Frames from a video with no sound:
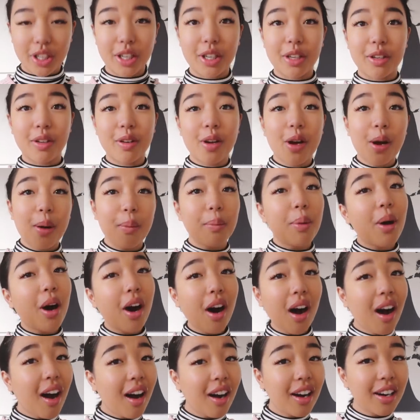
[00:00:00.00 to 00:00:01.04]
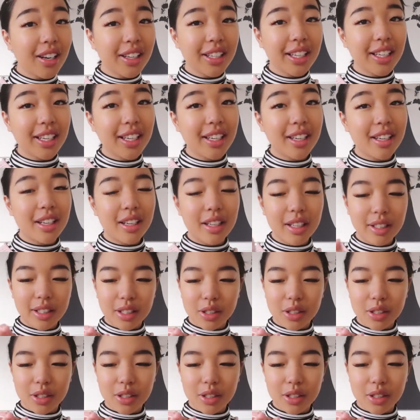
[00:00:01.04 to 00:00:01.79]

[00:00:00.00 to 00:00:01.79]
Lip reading: in Party,